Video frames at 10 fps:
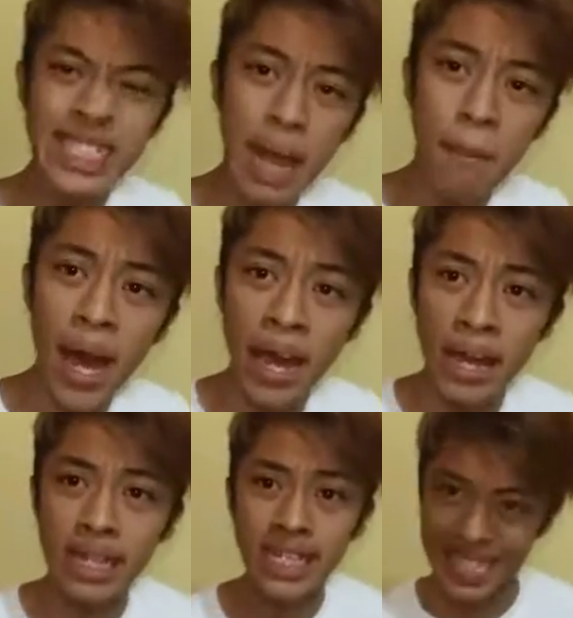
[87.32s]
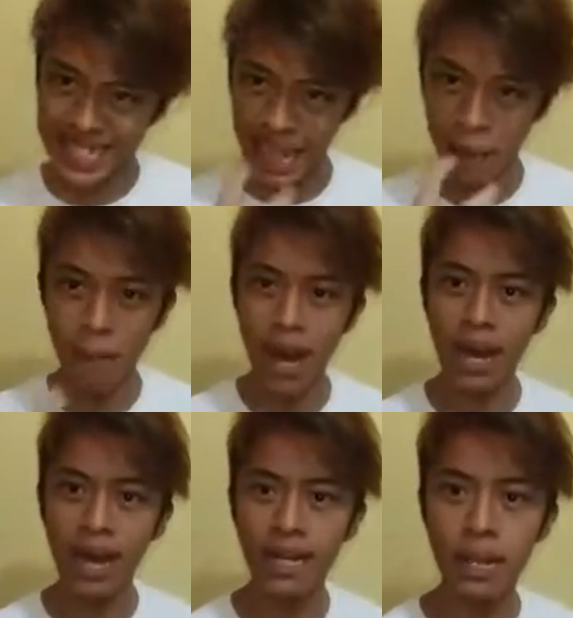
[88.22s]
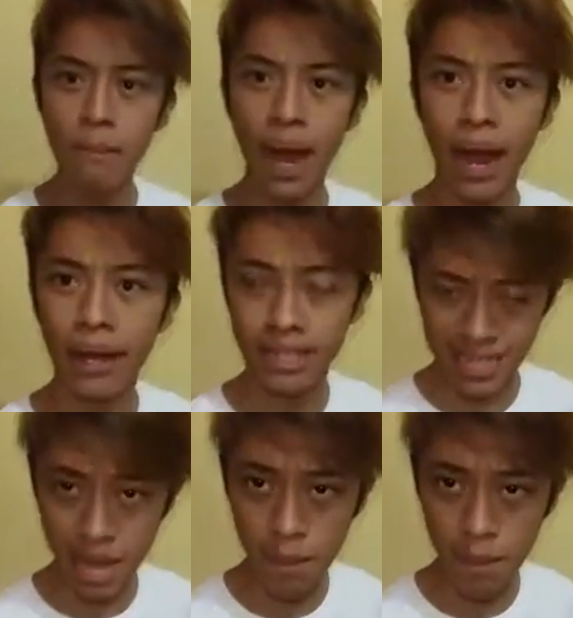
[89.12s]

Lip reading: Sia marah nih, bah.